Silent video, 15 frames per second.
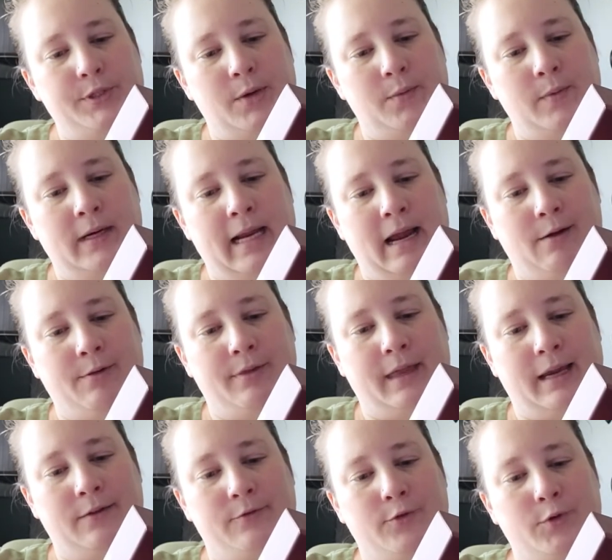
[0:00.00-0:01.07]
someone how
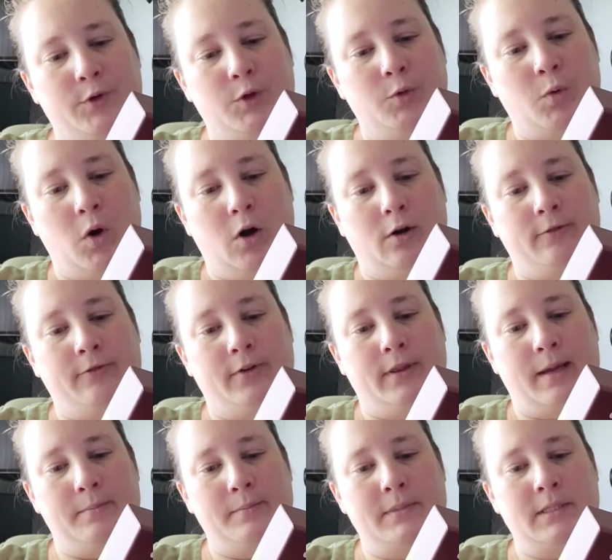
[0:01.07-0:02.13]
thankful you are for
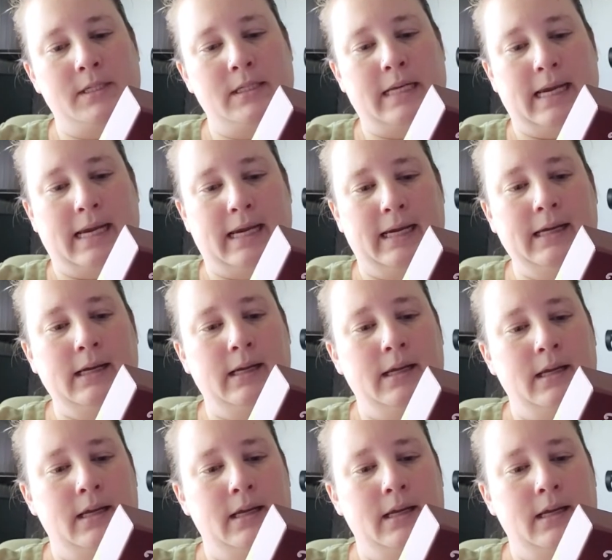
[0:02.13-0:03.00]
them today.